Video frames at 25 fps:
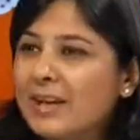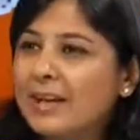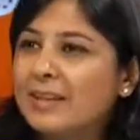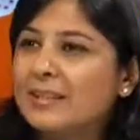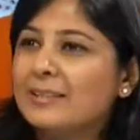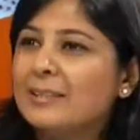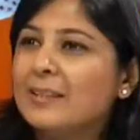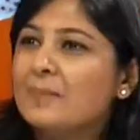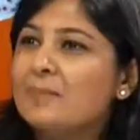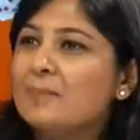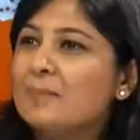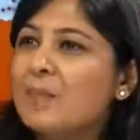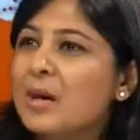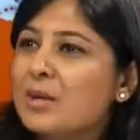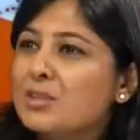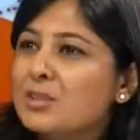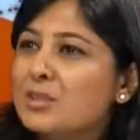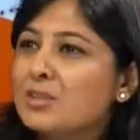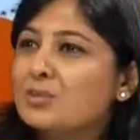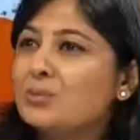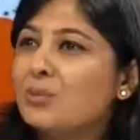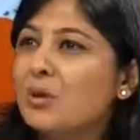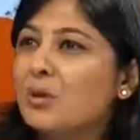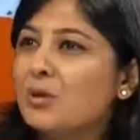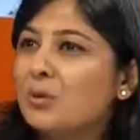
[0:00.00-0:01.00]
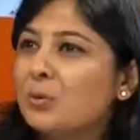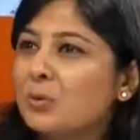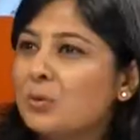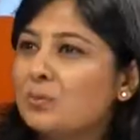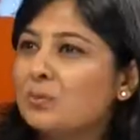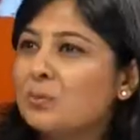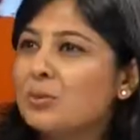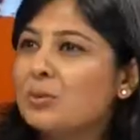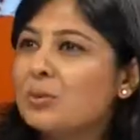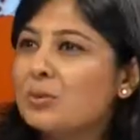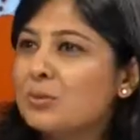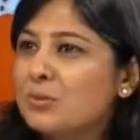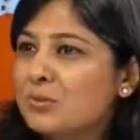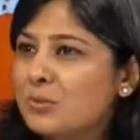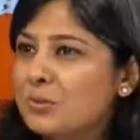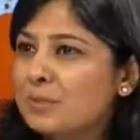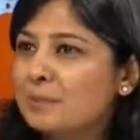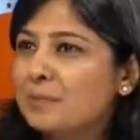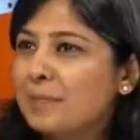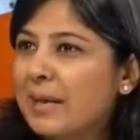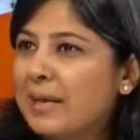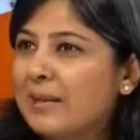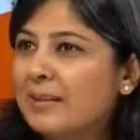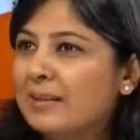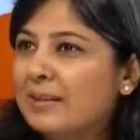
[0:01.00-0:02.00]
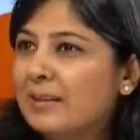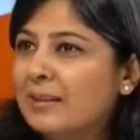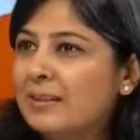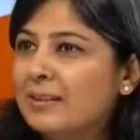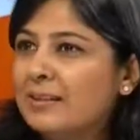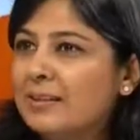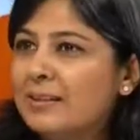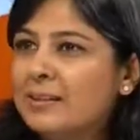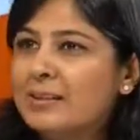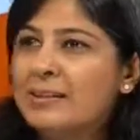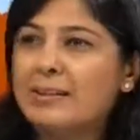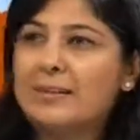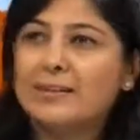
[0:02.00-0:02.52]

and they're much more open to spending.